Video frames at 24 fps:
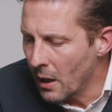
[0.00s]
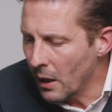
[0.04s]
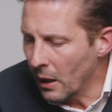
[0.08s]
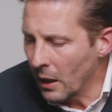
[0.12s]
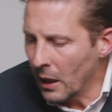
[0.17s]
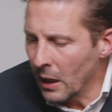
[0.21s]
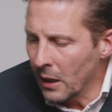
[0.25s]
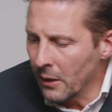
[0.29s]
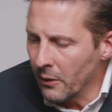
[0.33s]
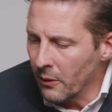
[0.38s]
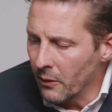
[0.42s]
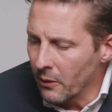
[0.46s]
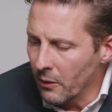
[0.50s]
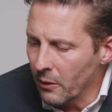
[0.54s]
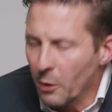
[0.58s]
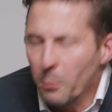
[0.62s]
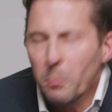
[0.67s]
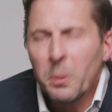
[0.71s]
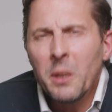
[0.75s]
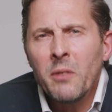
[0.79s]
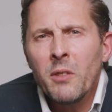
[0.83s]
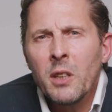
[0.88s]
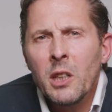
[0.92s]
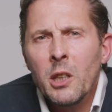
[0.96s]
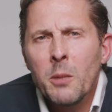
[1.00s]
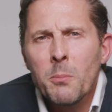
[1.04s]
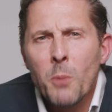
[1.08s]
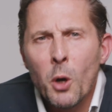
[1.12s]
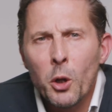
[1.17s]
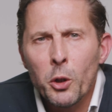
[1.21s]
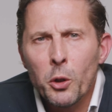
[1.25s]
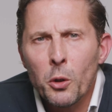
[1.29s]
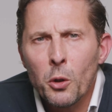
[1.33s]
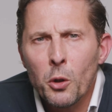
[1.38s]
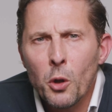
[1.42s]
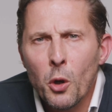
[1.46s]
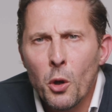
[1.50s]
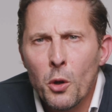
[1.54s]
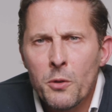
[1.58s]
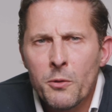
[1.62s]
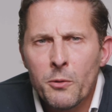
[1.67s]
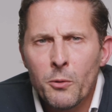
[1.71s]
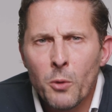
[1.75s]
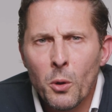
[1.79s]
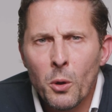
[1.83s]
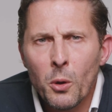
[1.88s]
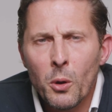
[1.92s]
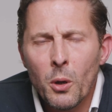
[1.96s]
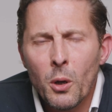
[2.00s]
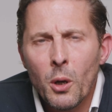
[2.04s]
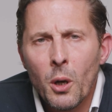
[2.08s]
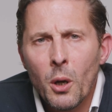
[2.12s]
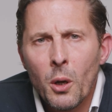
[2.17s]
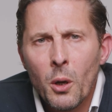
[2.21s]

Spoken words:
and the PVD model goes for